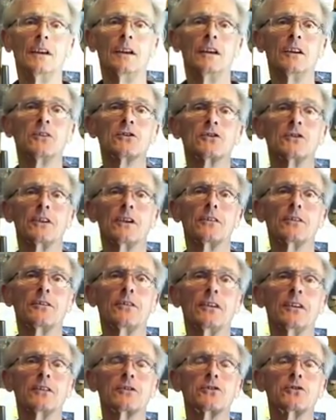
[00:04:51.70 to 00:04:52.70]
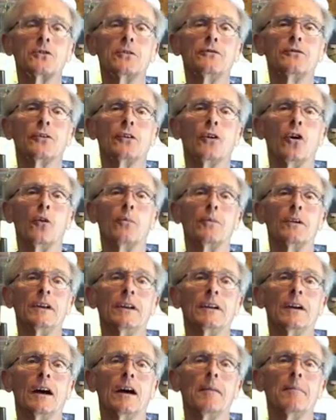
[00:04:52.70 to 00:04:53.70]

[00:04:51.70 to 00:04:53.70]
Here's another thing that's good for opening